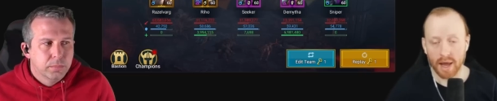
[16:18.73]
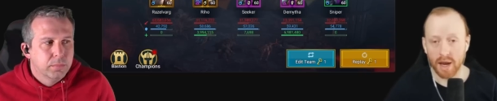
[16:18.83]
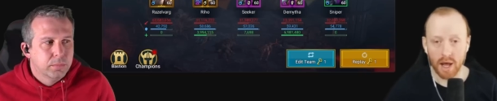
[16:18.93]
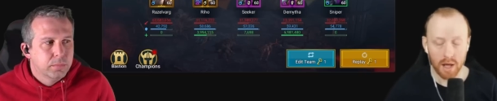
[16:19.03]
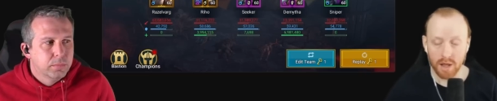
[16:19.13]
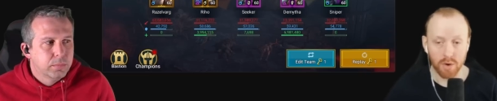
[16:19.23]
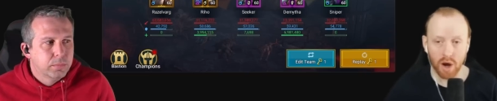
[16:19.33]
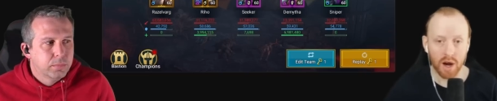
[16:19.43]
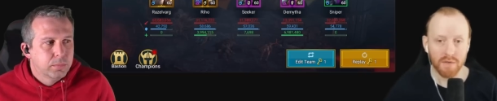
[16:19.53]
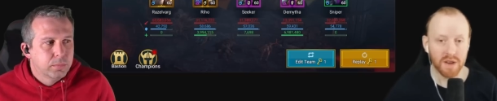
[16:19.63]
Speaker 1: can uh, you
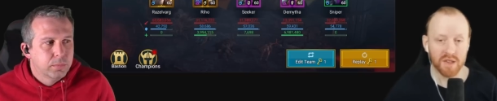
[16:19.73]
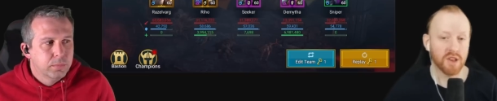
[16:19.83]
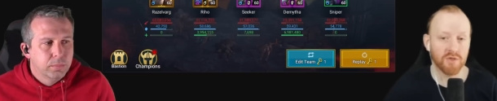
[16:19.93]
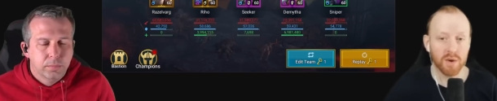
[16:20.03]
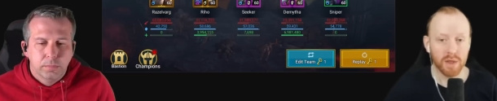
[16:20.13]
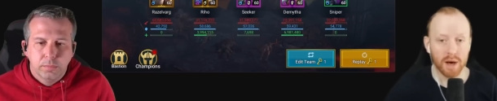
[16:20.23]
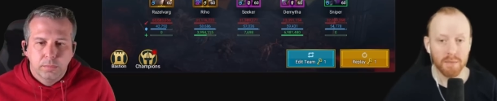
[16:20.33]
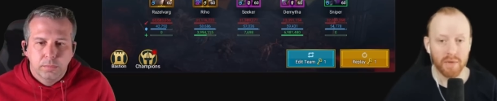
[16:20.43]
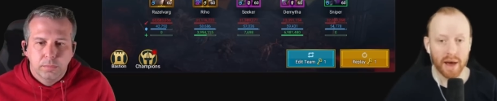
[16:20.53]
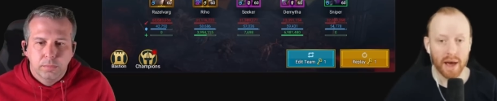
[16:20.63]
can't even disagree with
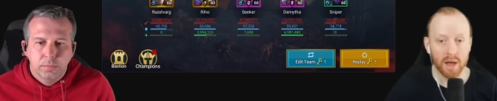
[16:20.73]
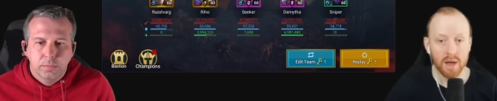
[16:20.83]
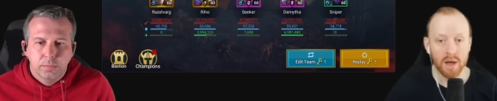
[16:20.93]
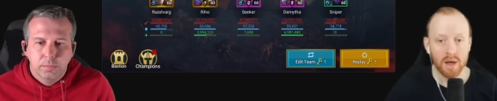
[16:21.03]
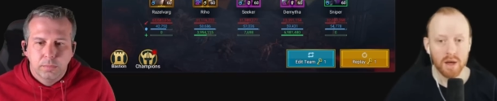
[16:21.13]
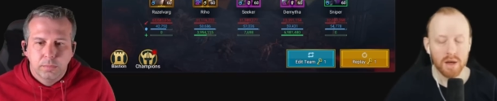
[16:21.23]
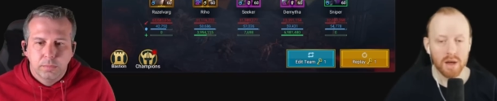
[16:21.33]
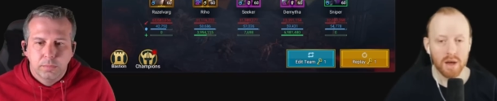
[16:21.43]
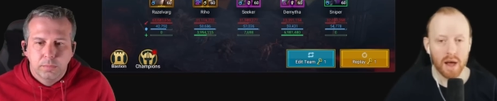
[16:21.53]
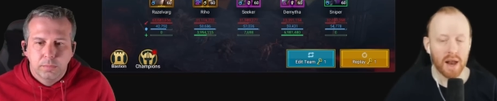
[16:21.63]
them that
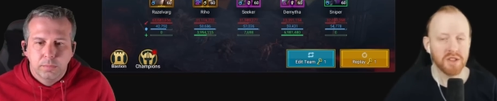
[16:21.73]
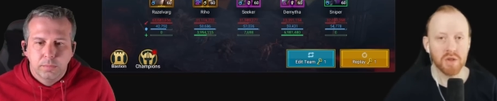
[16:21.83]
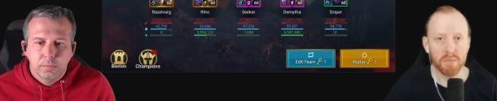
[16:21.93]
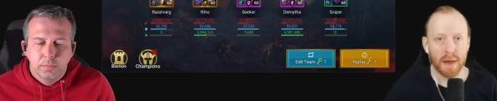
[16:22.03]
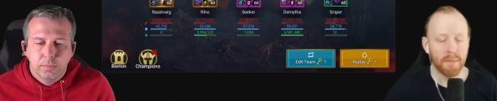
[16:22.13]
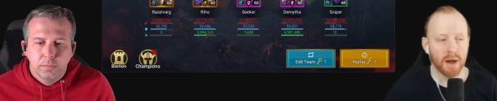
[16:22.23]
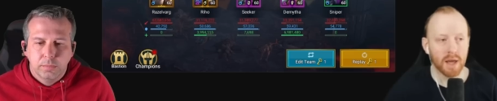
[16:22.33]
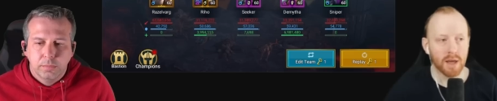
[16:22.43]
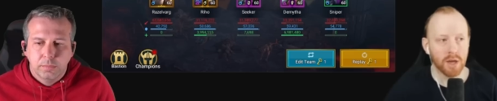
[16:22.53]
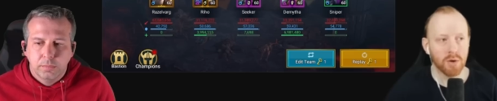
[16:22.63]
unless you spend
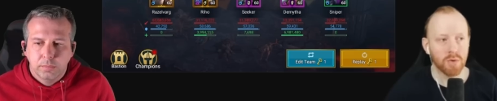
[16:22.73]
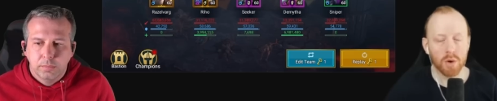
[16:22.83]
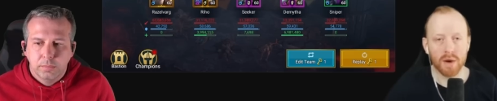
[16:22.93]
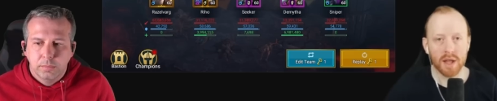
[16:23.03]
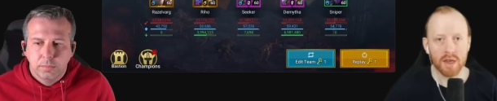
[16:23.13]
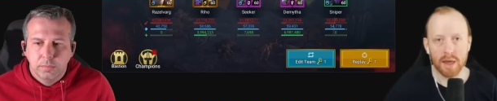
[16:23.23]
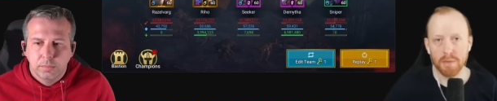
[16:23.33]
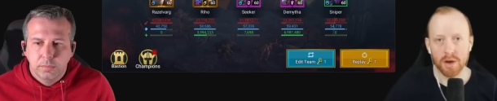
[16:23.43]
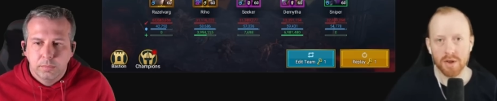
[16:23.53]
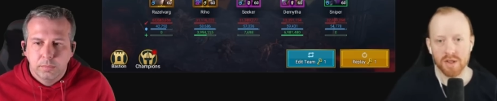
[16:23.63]
money, you don't get to keep
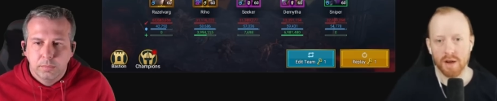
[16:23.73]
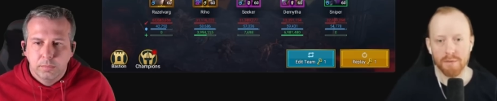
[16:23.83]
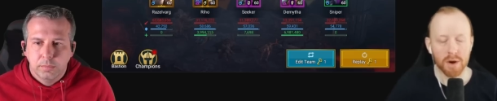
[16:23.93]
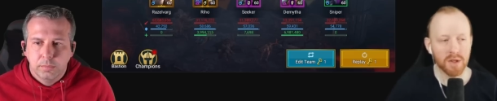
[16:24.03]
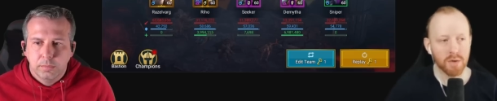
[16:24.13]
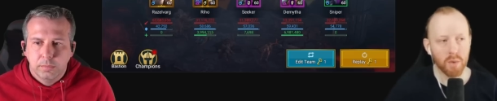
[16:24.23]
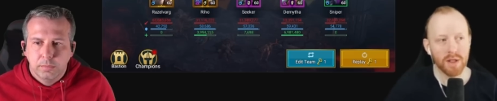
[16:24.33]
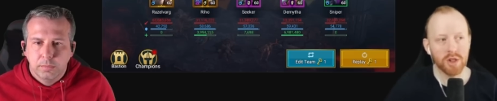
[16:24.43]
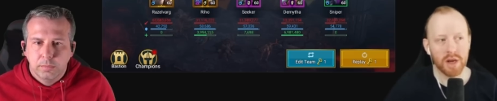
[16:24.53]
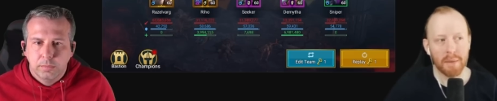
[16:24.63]
the good stuff because the
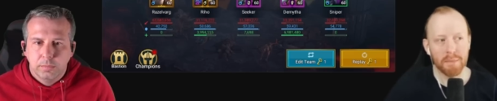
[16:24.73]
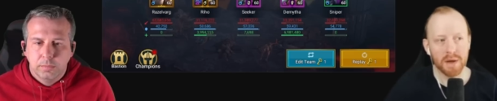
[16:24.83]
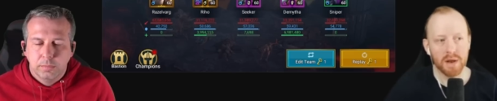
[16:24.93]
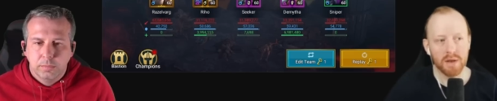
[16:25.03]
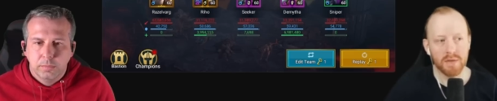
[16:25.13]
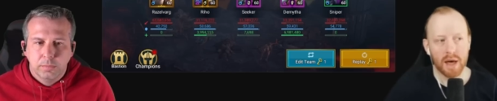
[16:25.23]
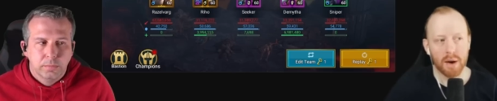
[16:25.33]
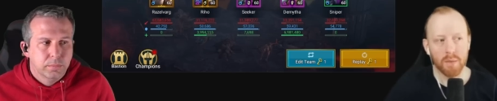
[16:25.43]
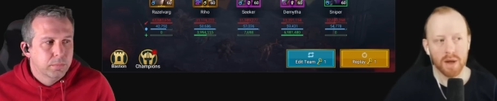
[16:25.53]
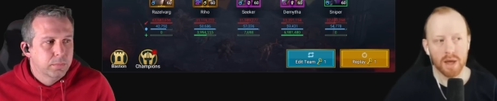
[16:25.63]
one champion
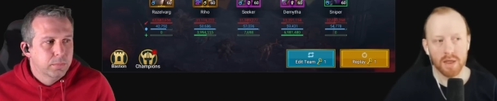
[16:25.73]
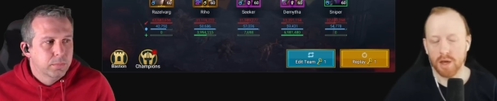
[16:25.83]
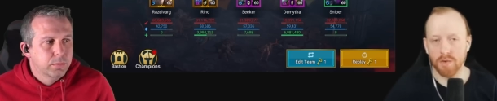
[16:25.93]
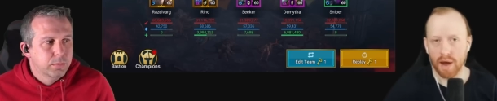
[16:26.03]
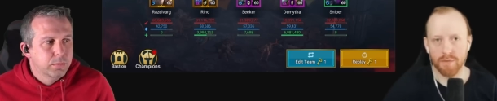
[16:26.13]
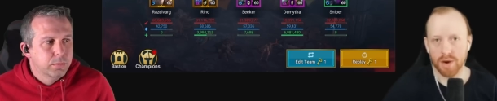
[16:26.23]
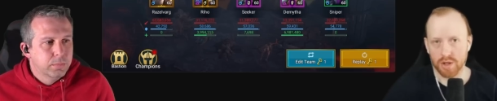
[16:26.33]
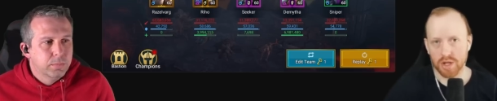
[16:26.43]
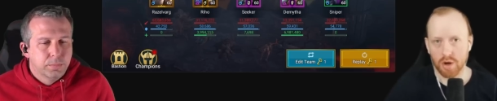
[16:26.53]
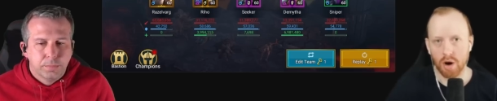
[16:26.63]
that we that you everyone has
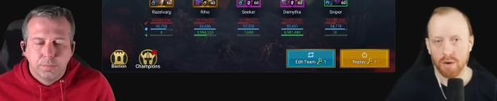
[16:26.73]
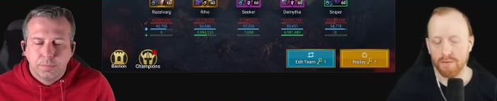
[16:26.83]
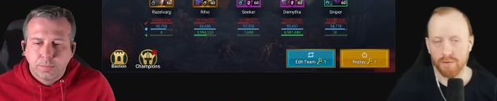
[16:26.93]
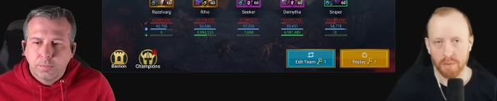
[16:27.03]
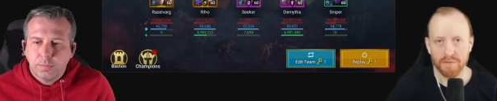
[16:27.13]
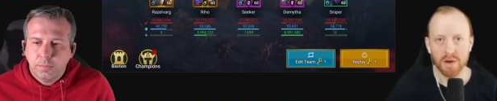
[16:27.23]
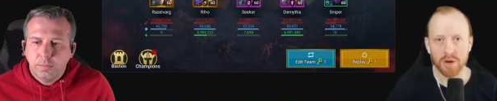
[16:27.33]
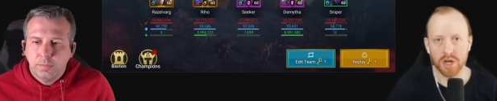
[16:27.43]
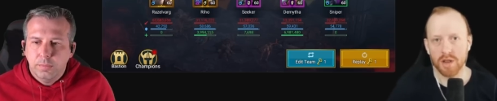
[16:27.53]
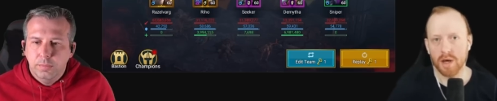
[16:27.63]
just got from a
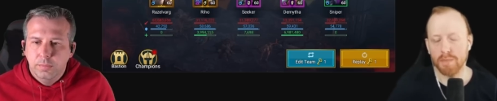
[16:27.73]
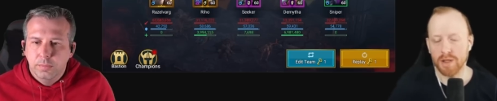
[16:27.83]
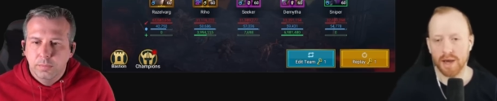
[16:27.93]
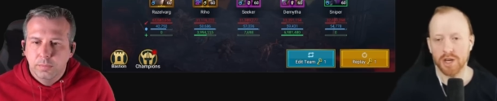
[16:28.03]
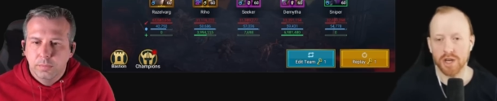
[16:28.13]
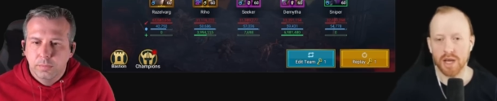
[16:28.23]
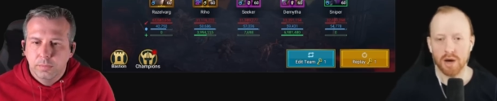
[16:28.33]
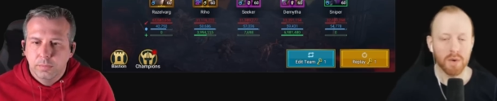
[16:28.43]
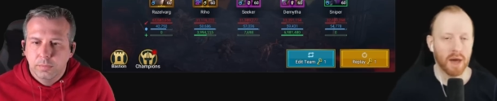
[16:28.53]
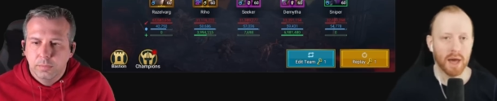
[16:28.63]
fusion that potentially
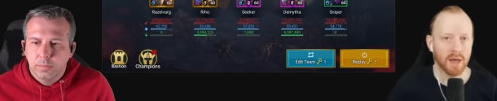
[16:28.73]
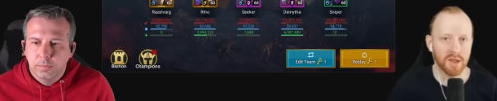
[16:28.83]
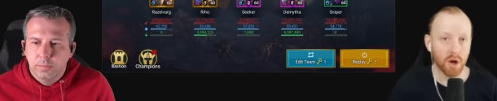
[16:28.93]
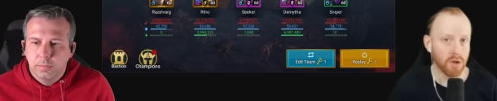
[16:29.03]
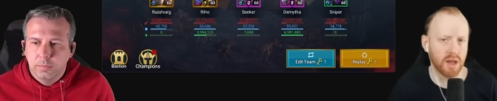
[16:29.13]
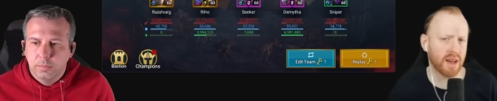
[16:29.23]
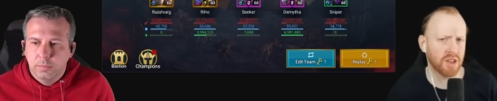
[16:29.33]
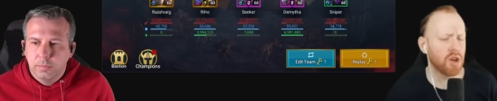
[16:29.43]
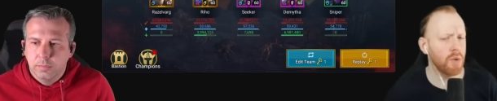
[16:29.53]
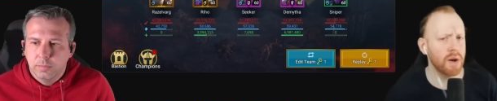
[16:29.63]
okay, it's not like
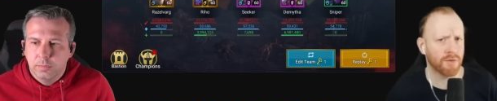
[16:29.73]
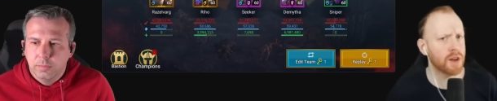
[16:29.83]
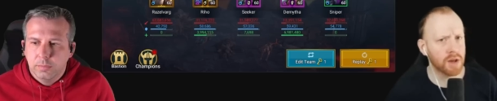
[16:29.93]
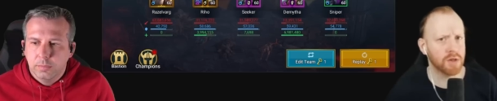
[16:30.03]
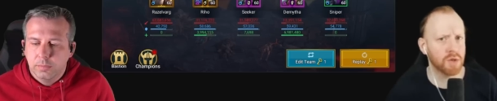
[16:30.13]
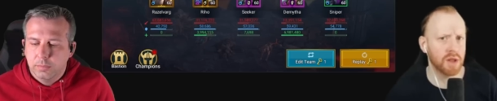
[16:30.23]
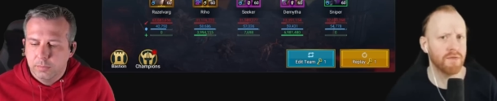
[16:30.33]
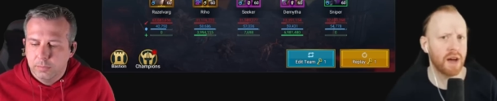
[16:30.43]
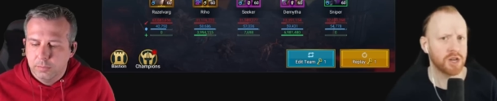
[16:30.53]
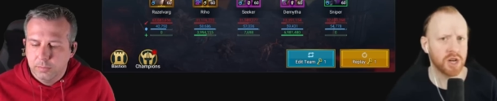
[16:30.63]
it's totally free because you still
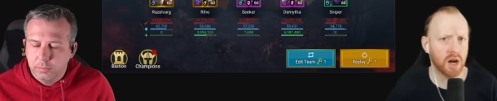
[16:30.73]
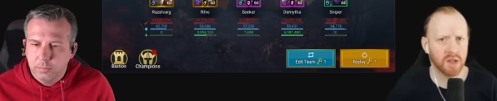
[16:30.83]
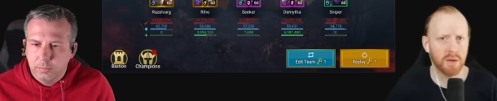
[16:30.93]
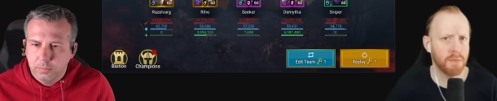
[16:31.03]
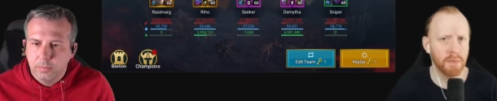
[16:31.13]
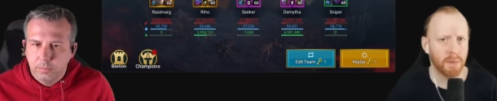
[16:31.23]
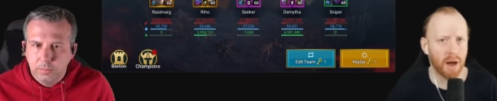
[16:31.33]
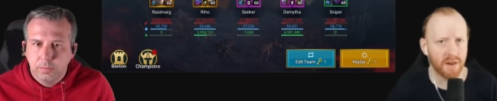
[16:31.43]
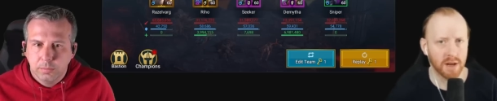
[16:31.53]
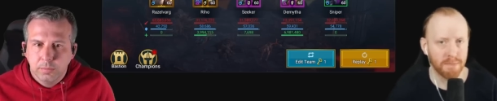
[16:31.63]
invest shards. Some people might
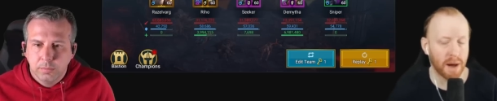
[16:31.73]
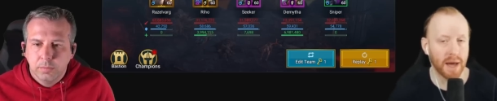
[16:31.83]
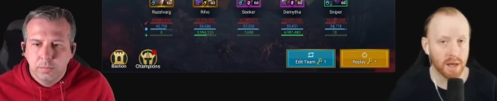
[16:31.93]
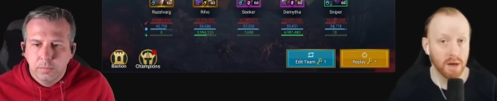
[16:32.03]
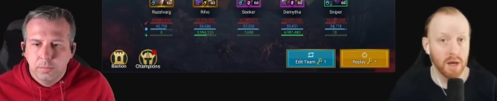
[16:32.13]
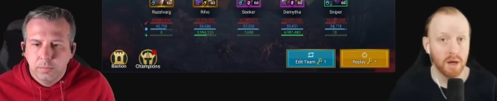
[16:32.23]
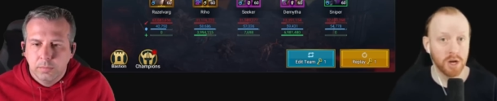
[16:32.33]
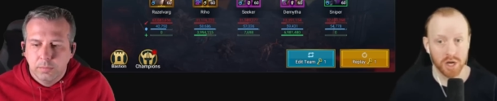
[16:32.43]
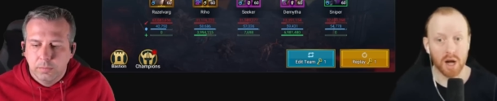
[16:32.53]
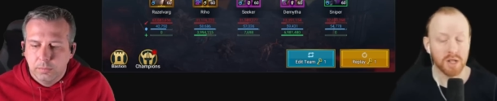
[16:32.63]
have had to buy
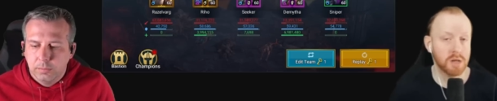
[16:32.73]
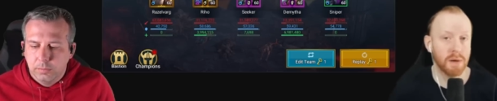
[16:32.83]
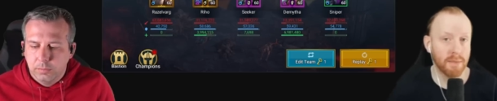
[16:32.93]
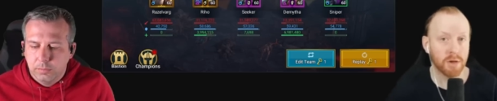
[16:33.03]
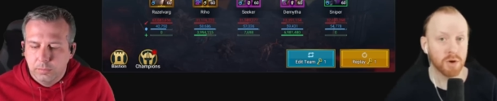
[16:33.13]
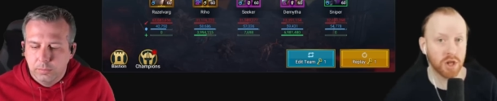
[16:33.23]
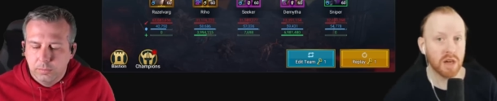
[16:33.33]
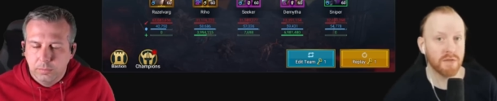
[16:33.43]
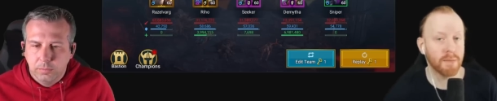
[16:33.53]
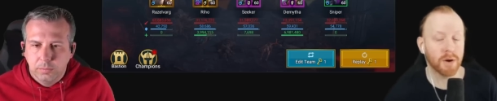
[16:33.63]
shards to be able to
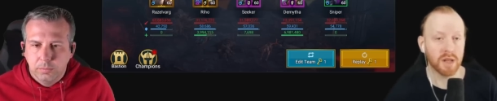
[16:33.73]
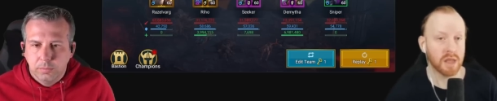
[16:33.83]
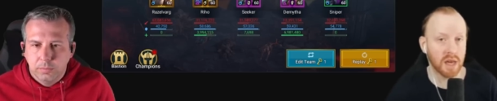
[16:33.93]
achieve it because they